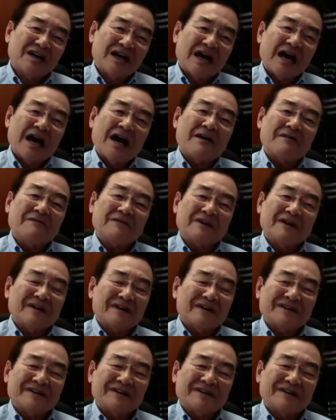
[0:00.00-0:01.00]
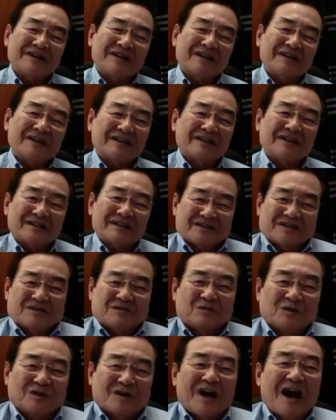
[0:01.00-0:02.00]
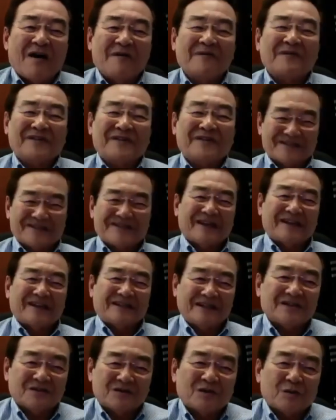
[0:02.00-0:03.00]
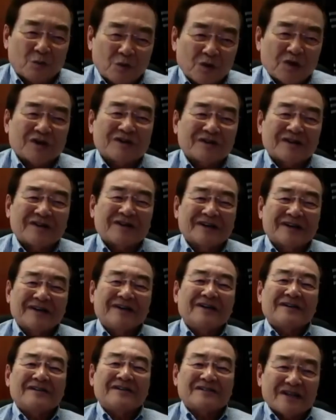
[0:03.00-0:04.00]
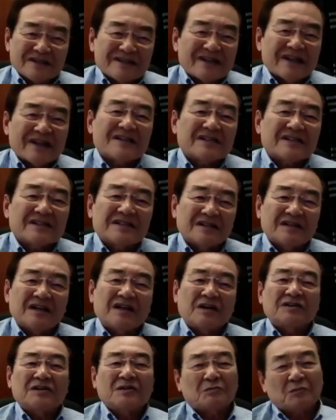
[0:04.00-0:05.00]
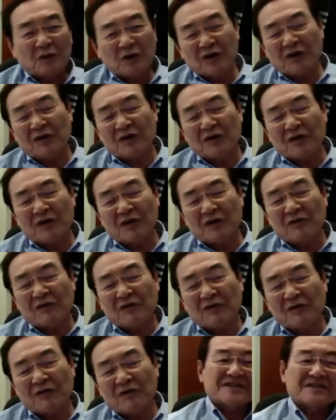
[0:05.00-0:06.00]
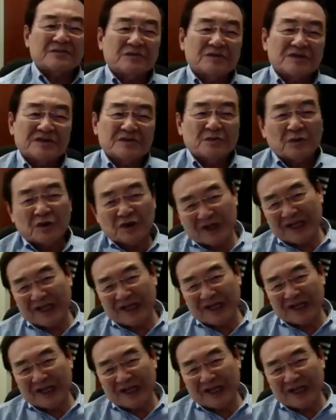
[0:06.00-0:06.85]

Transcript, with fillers: I have uh, total confidence that it's going to work just as uh, the MERS coronavirus was working.